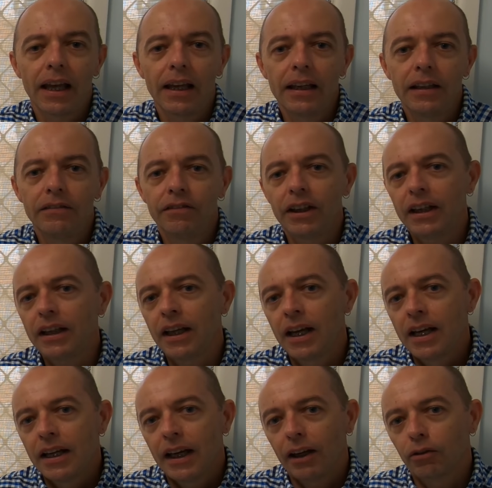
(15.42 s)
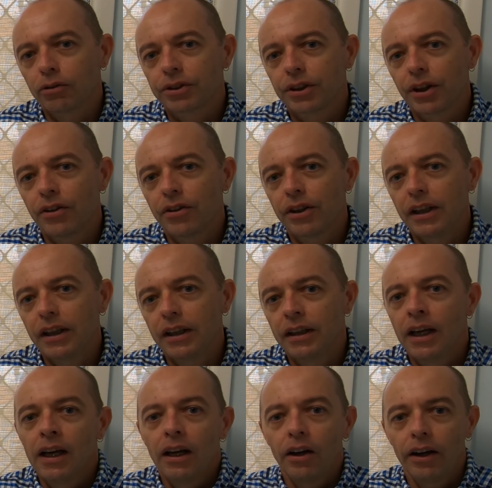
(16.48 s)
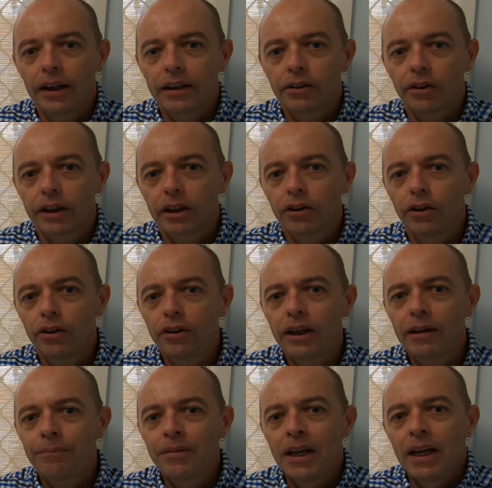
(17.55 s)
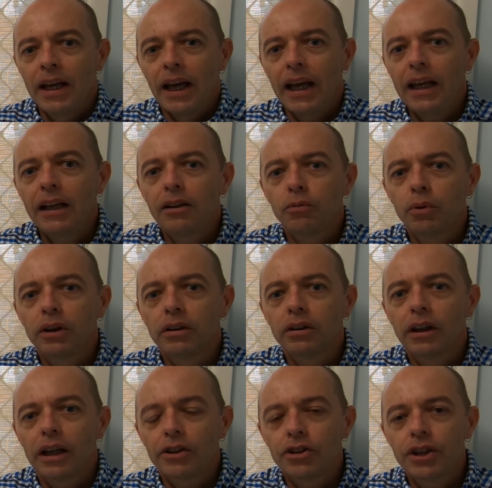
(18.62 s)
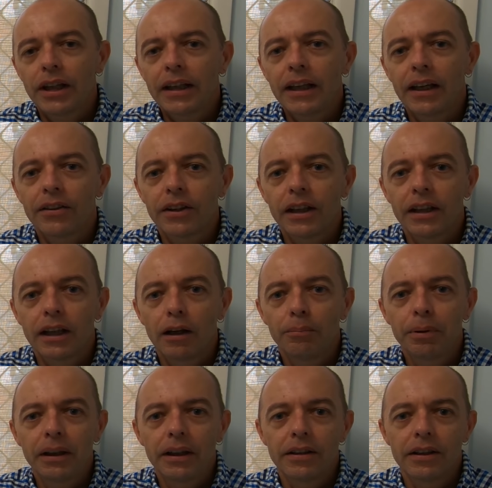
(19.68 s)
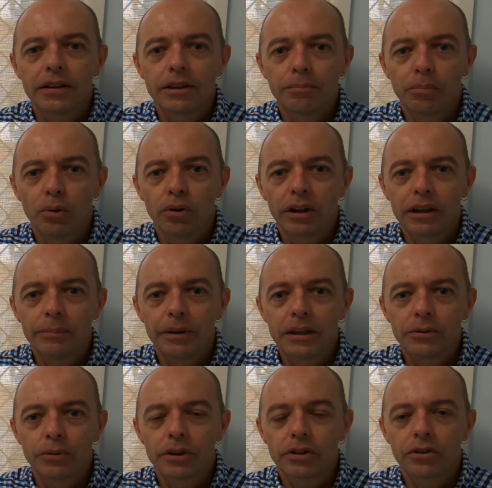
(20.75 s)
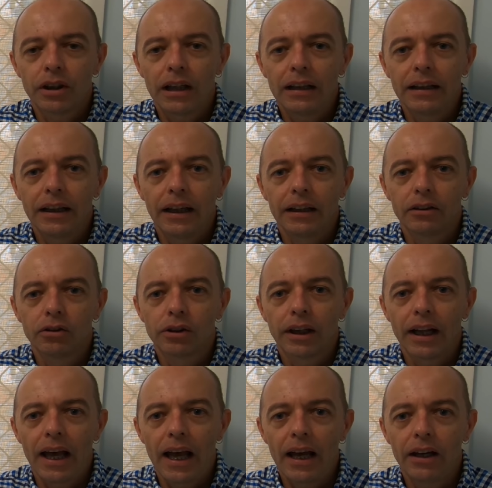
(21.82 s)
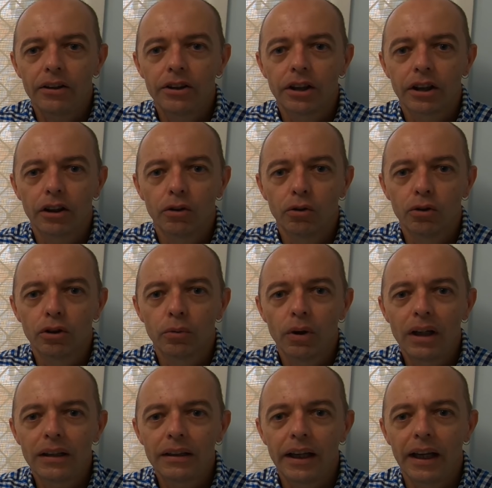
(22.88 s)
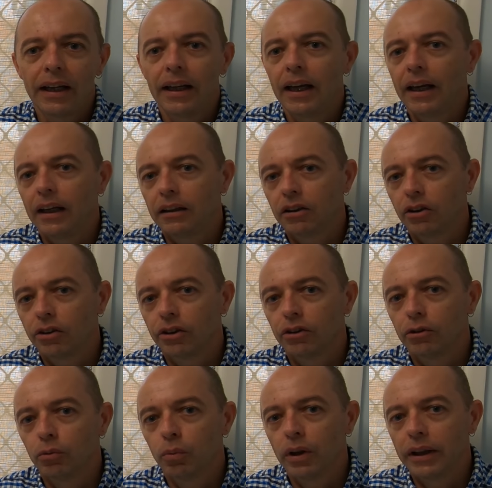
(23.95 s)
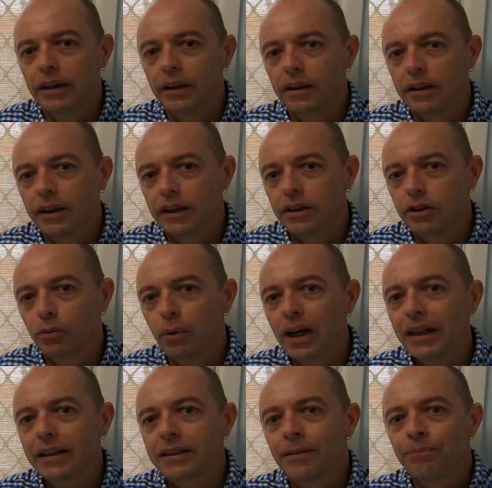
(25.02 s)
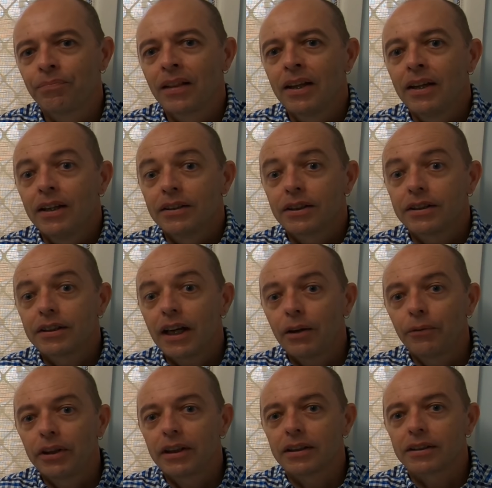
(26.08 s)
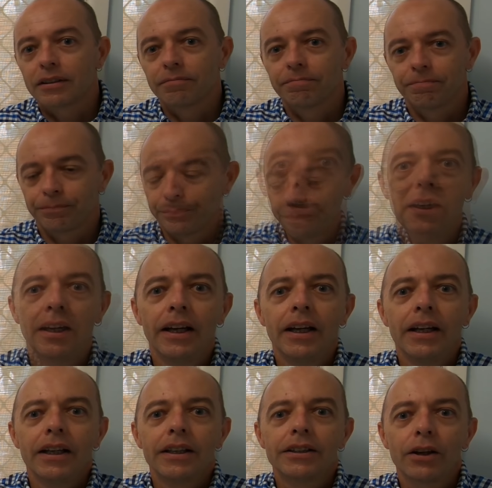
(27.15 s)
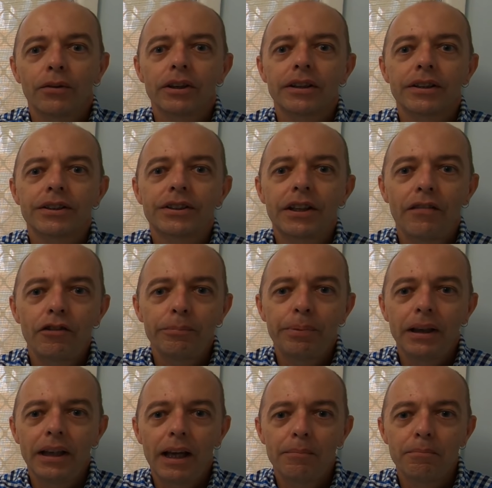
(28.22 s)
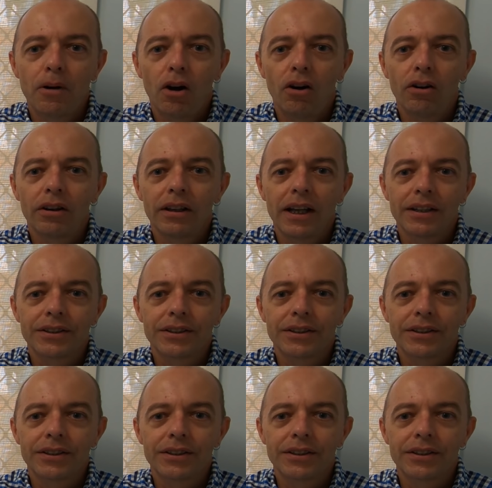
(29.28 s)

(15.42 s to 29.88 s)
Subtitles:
EV and also the Hyundai Kona, and we'll check out the company that's importing them into Australia and look at how you can order one and how long you'll need to wait. So stay with us. So at 7 p.m. on